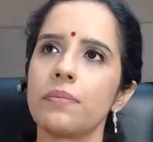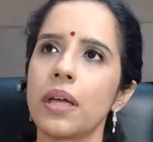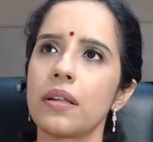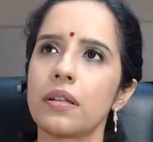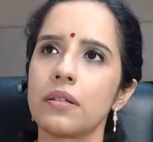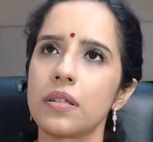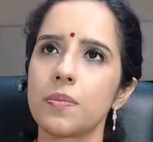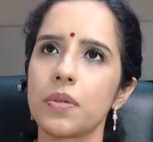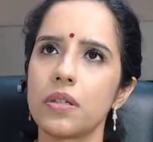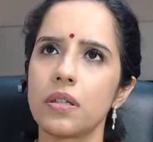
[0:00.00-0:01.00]
So I met
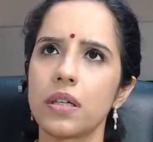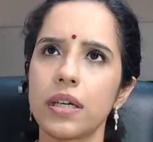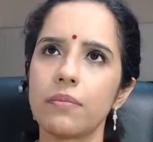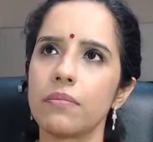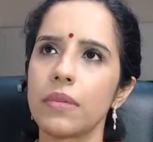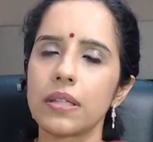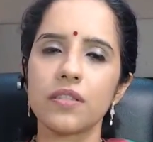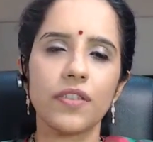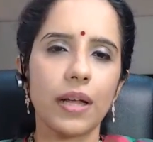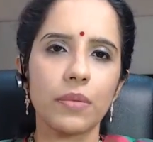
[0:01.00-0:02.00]

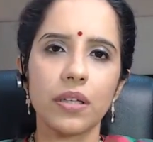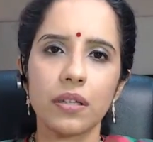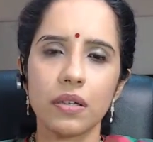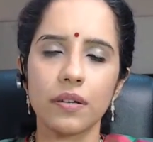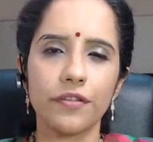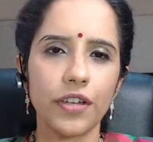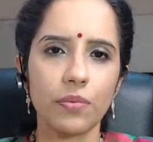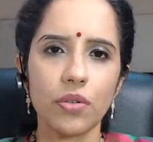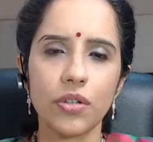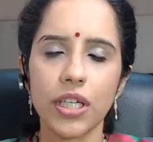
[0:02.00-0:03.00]
this family in
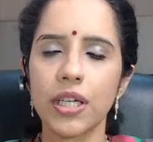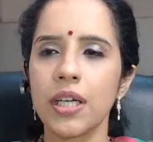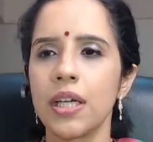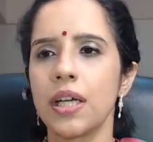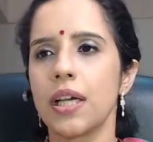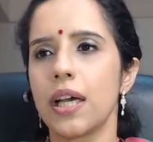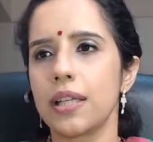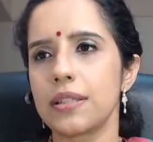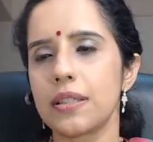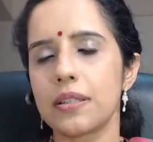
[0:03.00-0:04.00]
February,
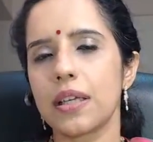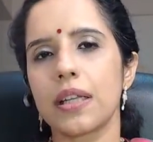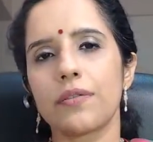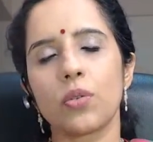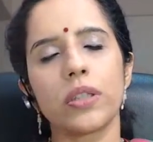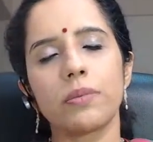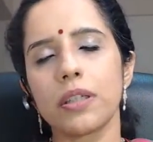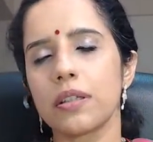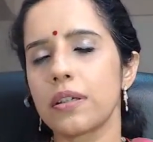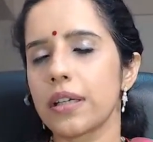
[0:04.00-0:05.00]
And since then, I've only
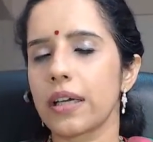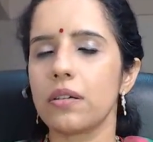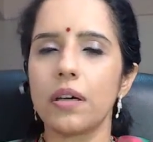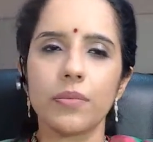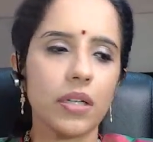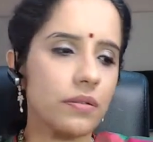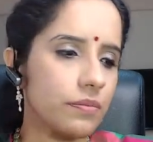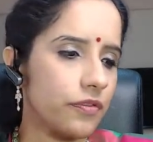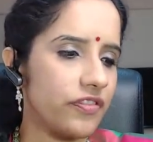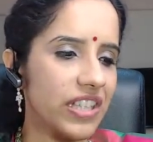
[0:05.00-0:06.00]
been hearing like, oh, I'm trying
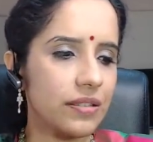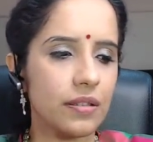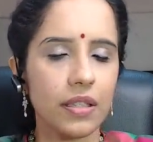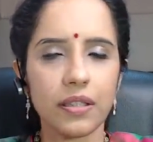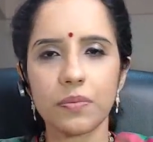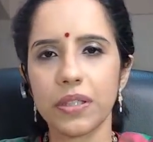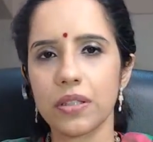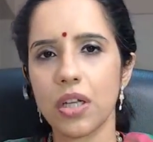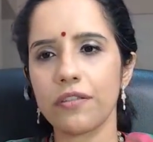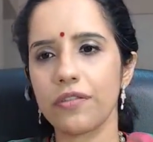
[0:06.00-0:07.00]
to fix this, but
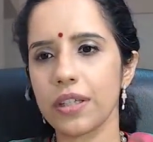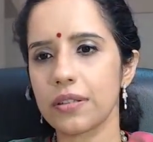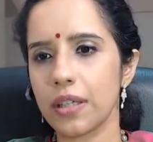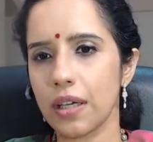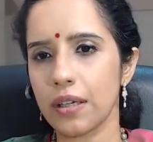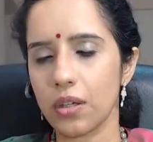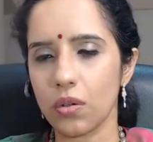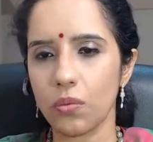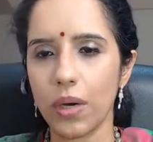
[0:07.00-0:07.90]
it's not fixing.